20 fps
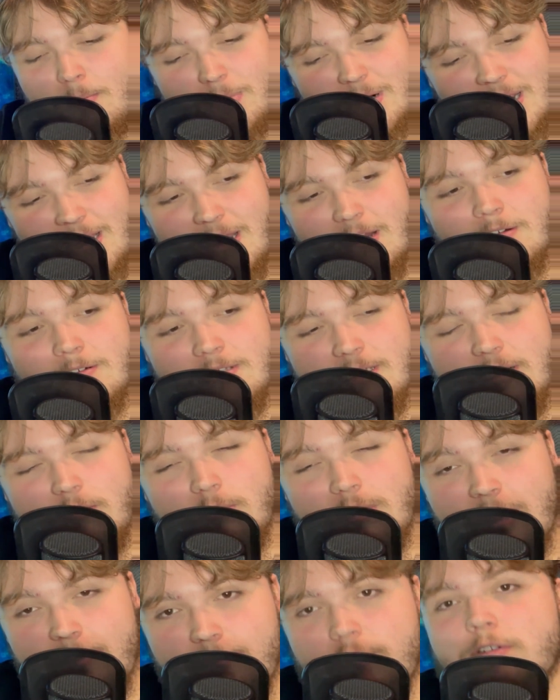but I guarantee
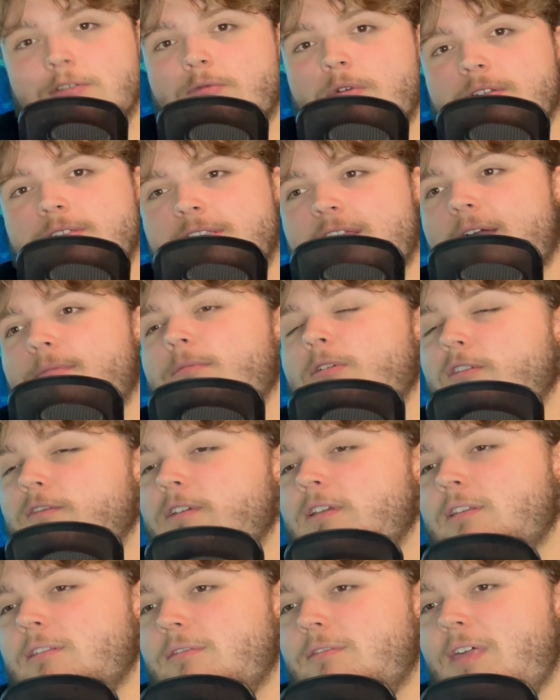when I first watched that
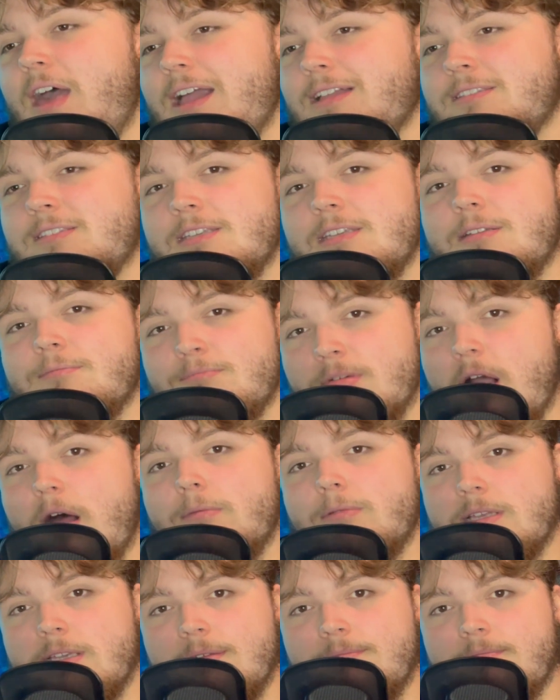movie, that scene
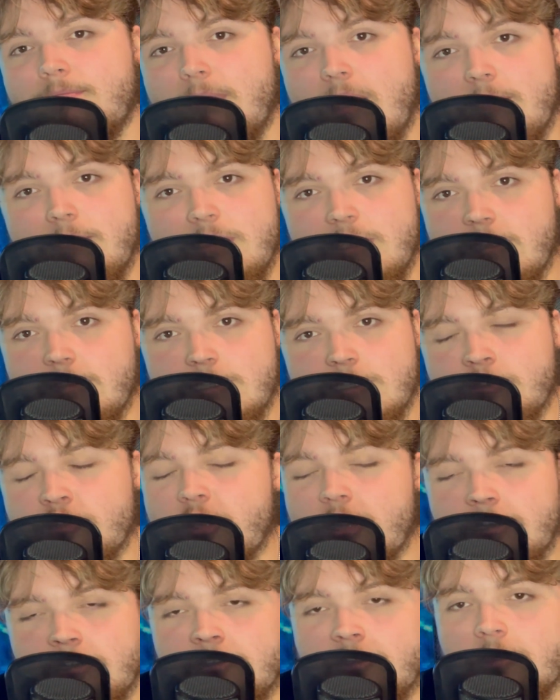probably made me at least
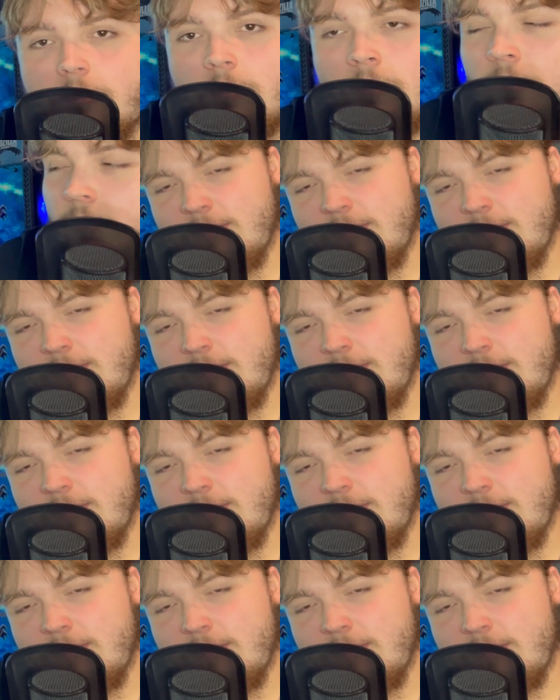shed a tear.